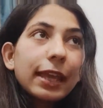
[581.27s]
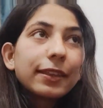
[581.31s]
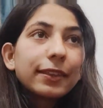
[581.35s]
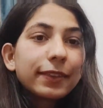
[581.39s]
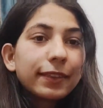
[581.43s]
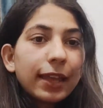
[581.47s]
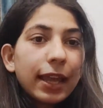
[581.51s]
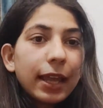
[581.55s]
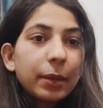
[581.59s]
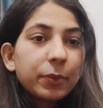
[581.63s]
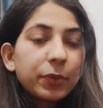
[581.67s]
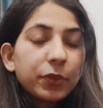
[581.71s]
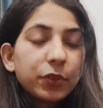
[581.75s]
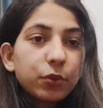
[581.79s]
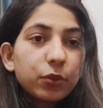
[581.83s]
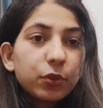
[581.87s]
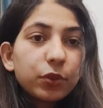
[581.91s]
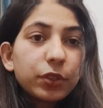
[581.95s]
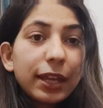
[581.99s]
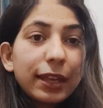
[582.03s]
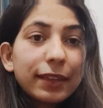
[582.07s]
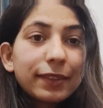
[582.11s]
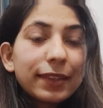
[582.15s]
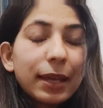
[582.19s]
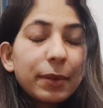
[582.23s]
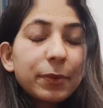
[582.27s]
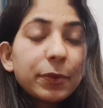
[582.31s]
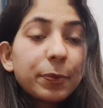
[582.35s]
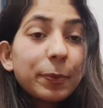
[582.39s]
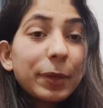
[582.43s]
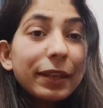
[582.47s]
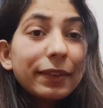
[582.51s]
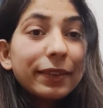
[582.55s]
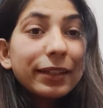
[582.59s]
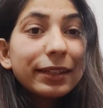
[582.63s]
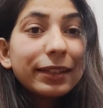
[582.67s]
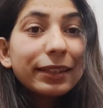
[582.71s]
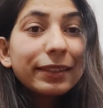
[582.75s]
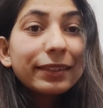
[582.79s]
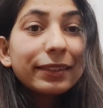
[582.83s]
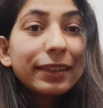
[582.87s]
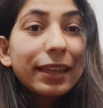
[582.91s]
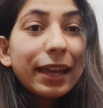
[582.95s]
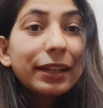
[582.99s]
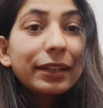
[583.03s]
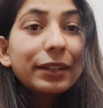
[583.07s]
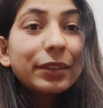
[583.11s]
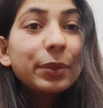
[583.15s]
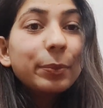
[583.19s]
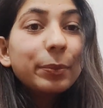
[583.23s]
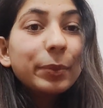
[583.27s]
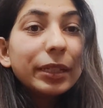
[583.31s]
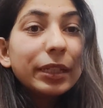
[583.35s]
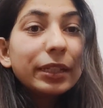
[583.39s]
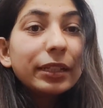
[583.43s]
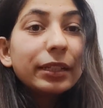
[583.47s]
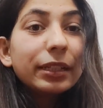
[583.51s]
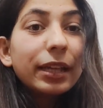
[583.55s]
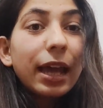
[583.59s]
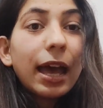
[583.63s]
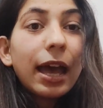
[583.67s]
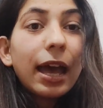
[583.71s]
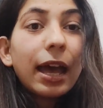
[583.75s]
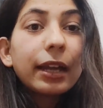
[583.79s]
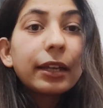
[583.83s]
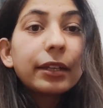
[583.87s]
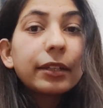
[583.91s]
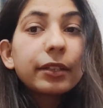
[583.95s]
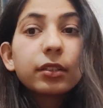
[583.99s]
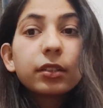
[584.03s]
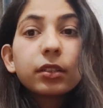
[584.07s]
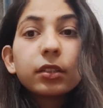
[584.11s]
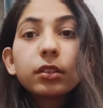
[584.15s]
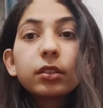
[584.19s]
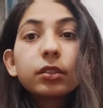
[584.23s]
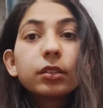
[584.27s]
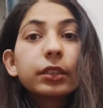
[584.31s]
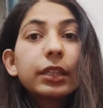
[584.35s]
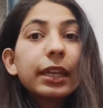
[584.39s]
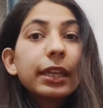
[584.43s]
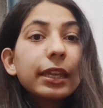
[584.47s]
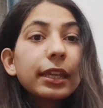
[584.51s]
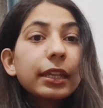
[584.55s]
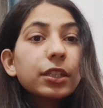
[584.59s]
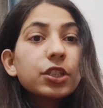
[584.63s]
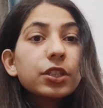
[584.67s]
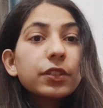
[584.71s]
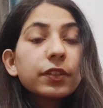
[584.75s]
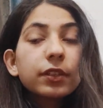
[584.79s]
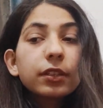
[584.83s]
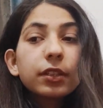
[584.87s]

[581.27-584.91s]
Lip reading: enzymes, you know, the enzymes present inside the meat, and they can